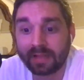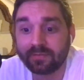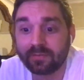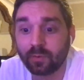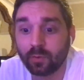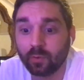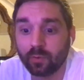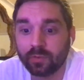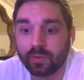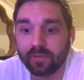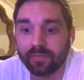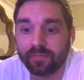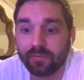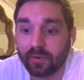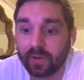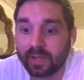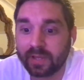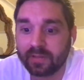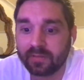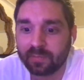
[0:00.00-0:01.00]
dude, the
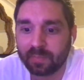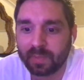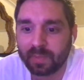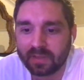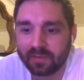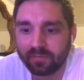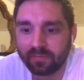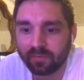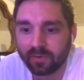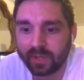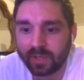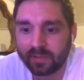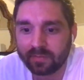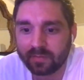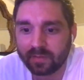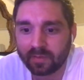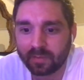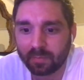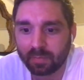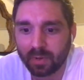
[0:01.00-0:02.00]
Freeze, beat the Freeze
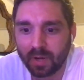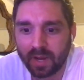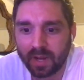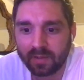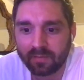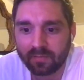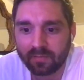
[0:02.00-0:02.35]
at the Braves. Who